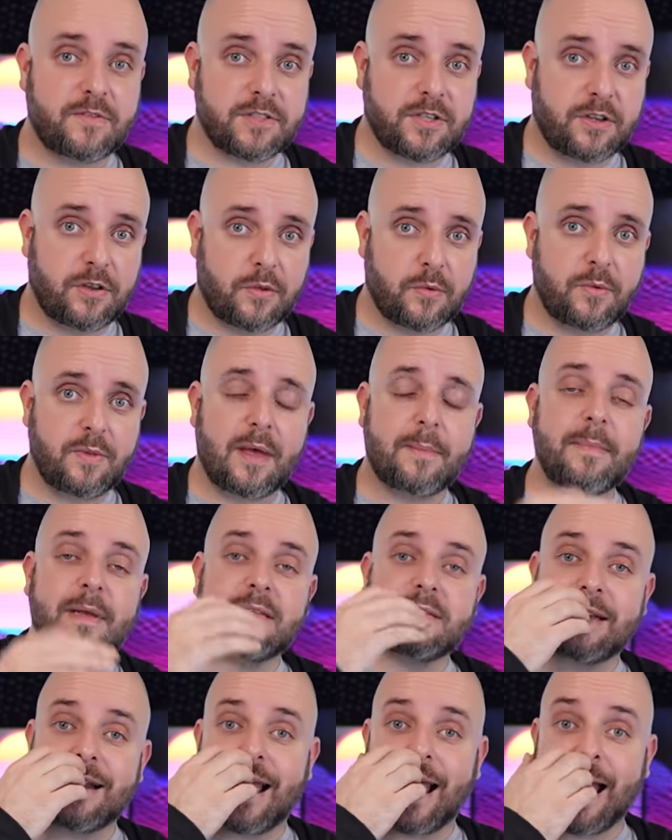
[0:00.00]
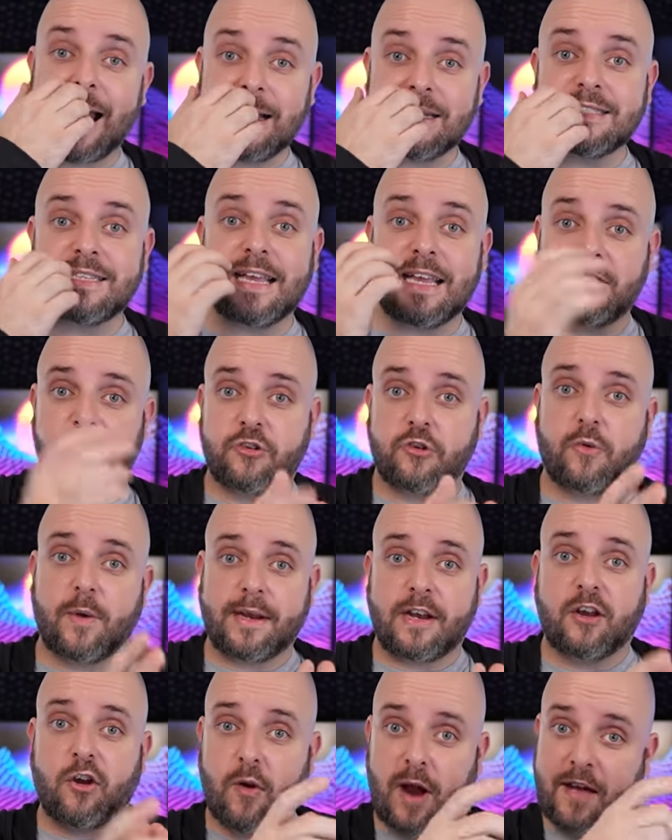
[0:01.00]
SKU. That means it has
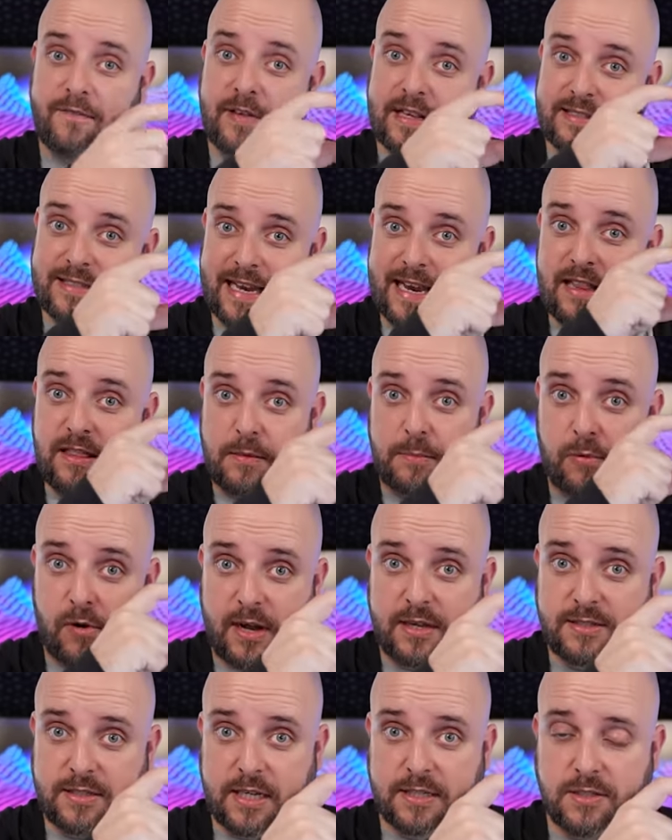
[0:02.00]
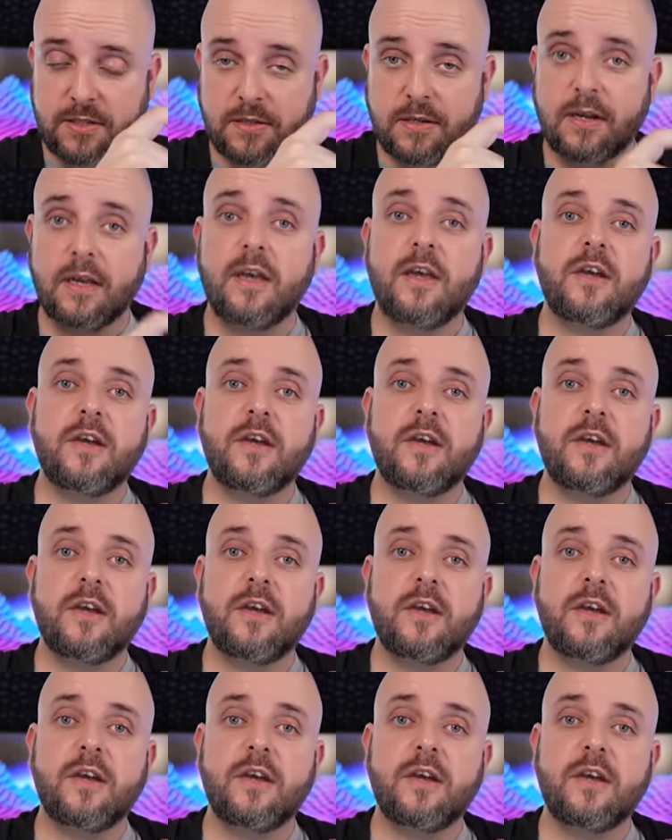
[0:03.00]
integrated graphics in the processor.